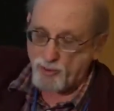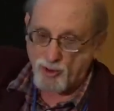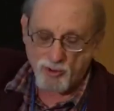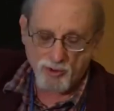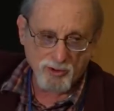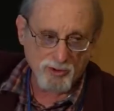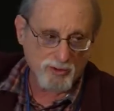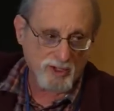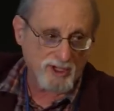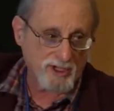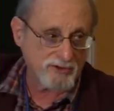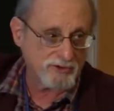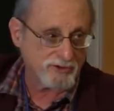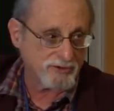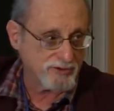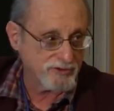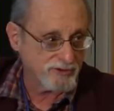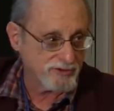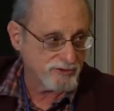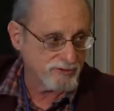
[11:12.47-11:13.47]

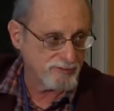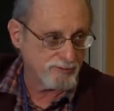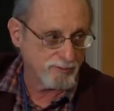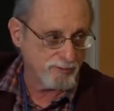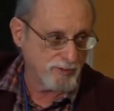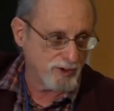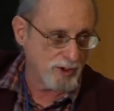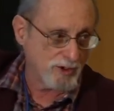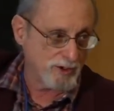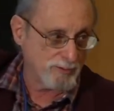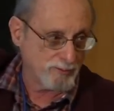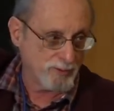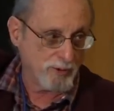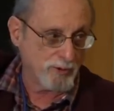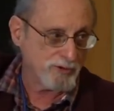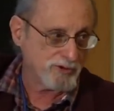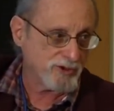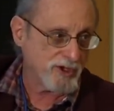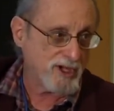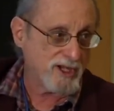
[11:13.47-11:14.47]
polarizers on
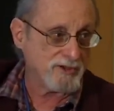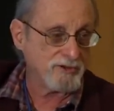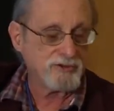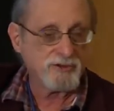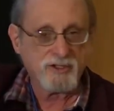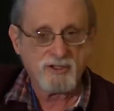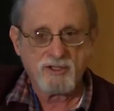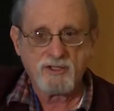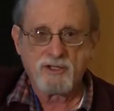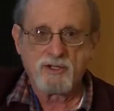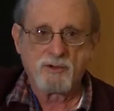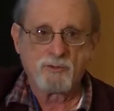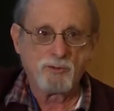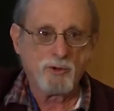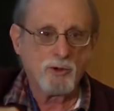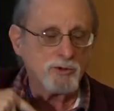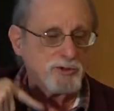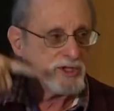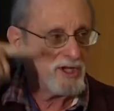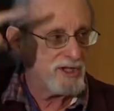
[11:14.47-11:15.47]
both sides
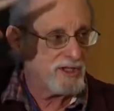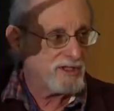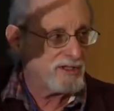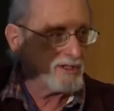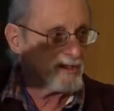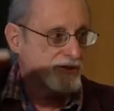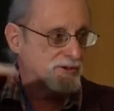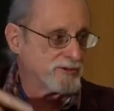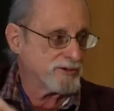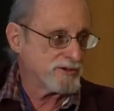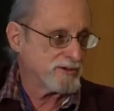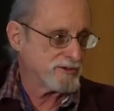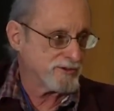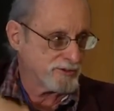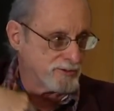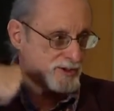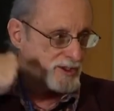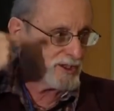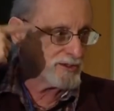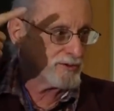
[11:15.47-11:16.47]
rotated at
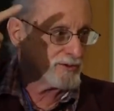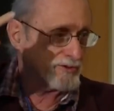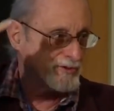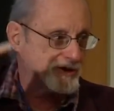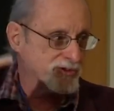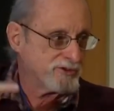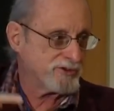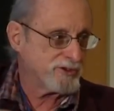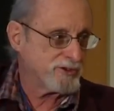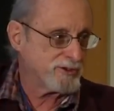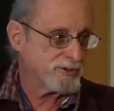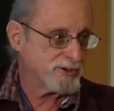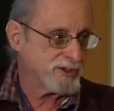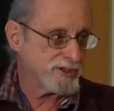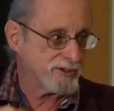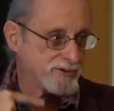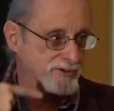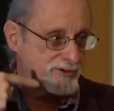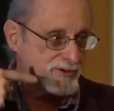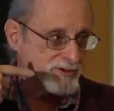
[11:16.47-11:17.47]
360
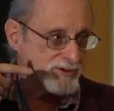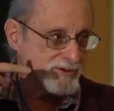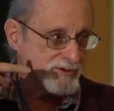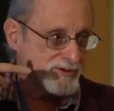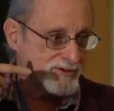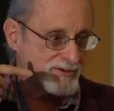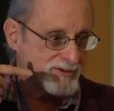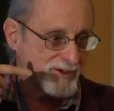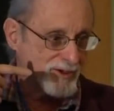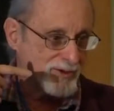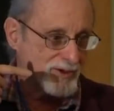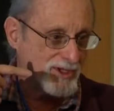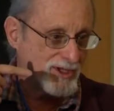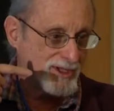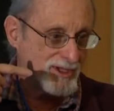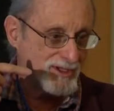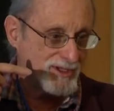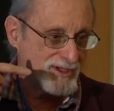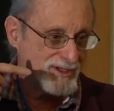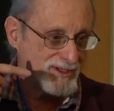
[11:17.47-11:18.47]
degrees,
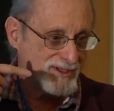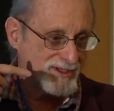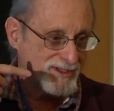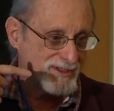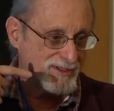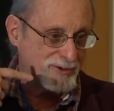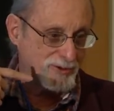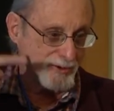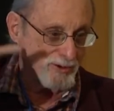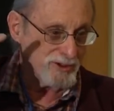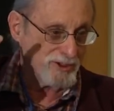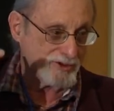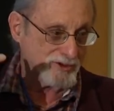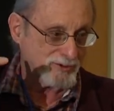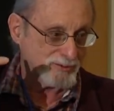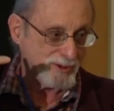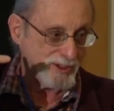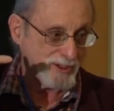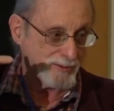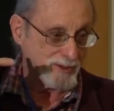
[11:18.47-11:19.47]
okay, during the
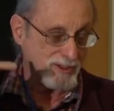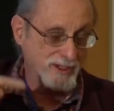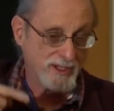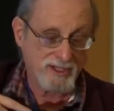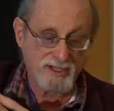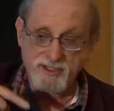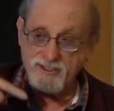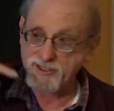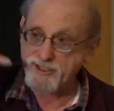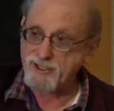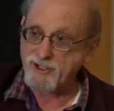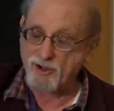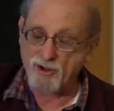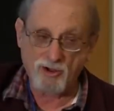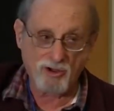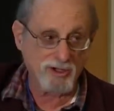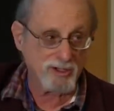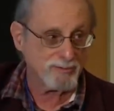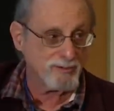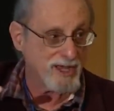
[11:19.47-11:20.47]
experiment, and it did it
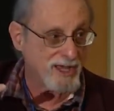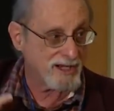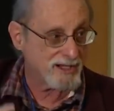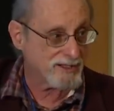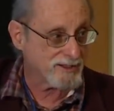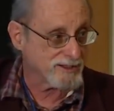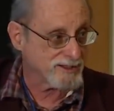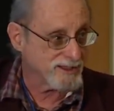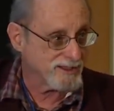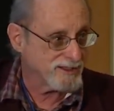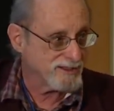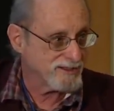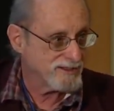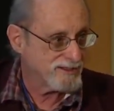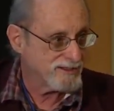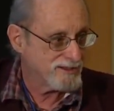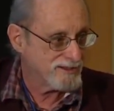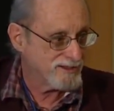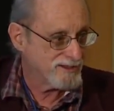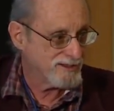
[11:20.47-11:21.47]
automatically.
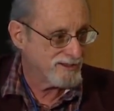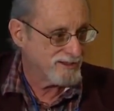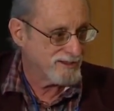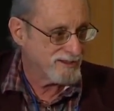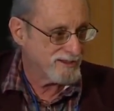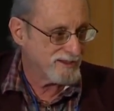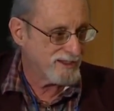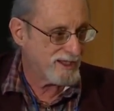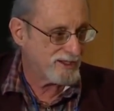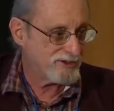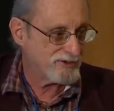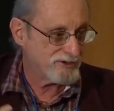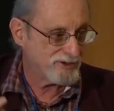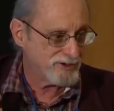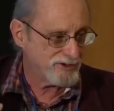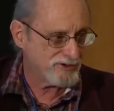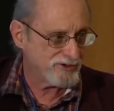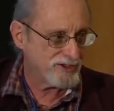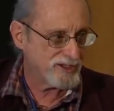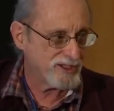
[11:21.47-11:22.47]
That is,
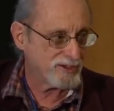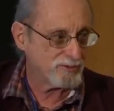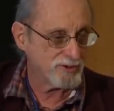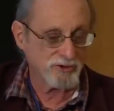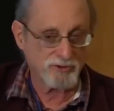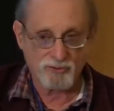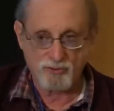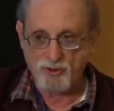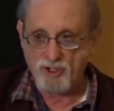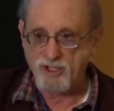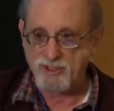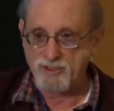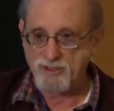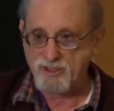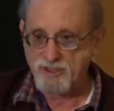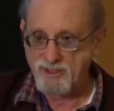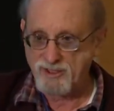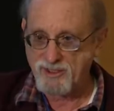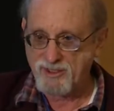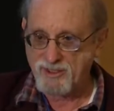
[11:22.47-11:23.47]
this thing was run
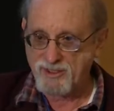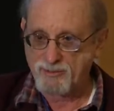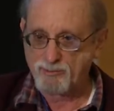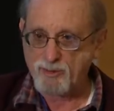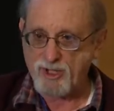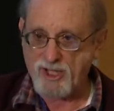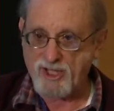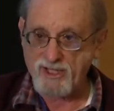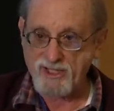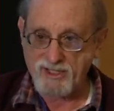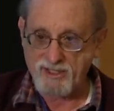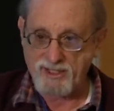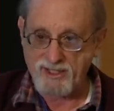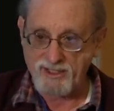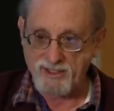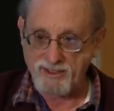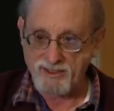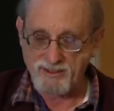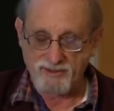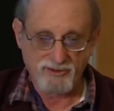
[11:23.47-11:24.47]
by
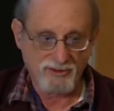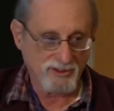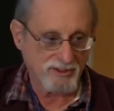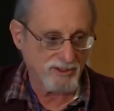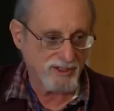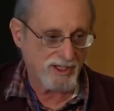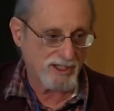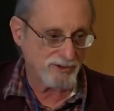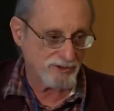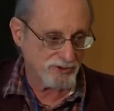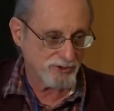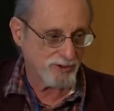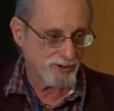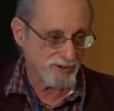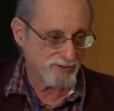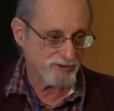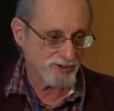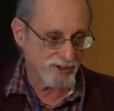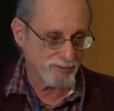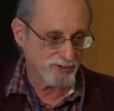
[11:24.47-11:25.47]
a console
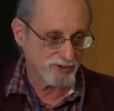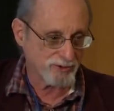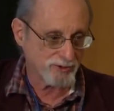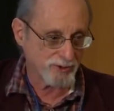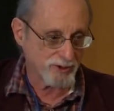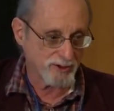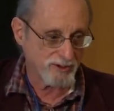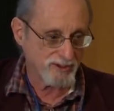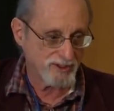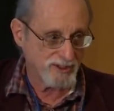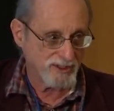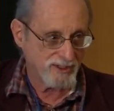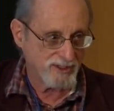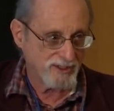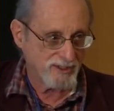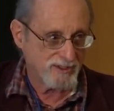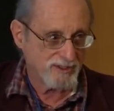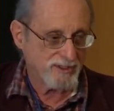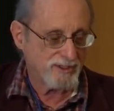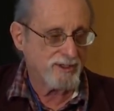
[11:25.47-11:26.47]
of some sort
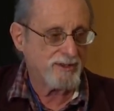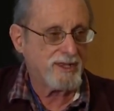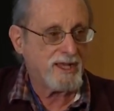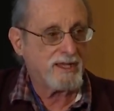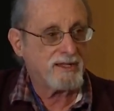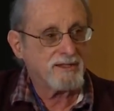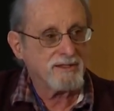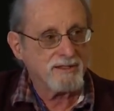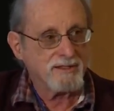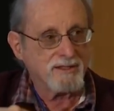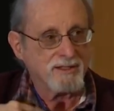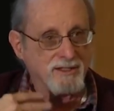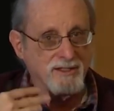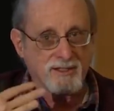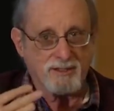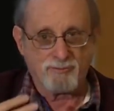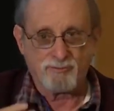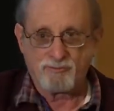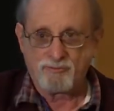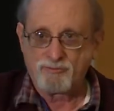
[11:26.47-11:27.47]
that
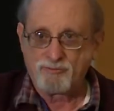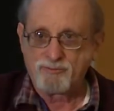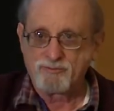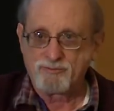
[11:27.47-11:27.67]
the